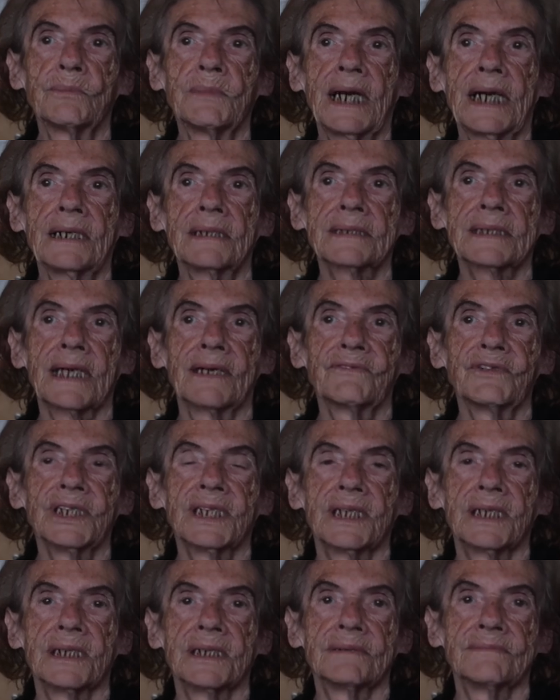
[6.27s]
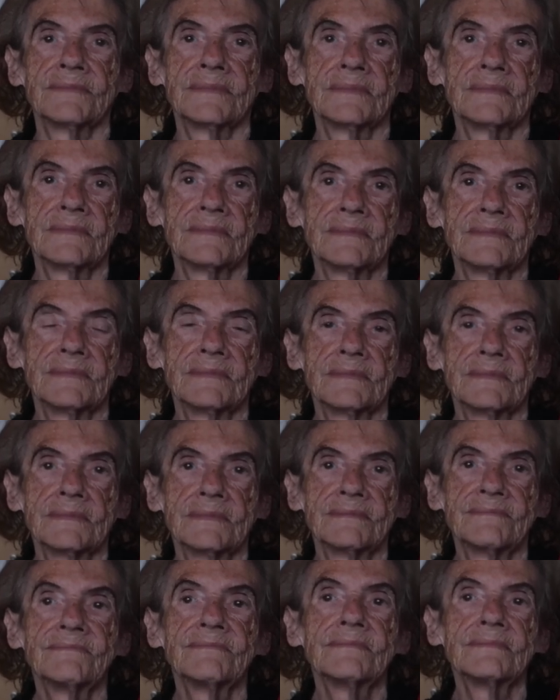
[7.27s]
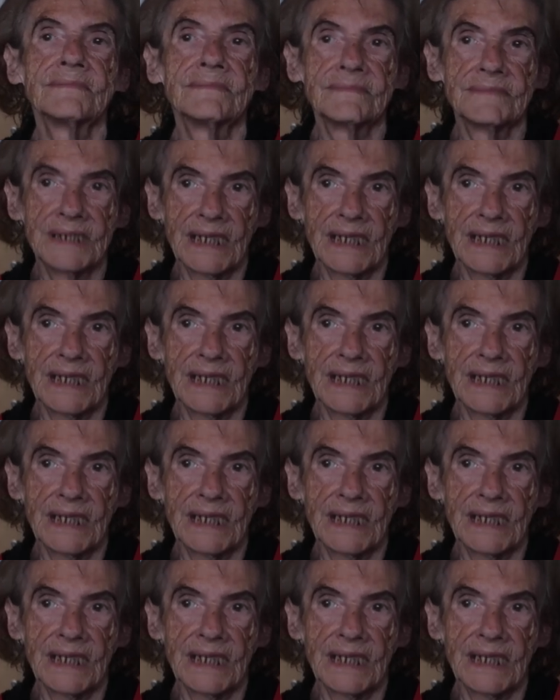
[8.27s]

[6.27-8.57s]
four miles, miles, a day. And now?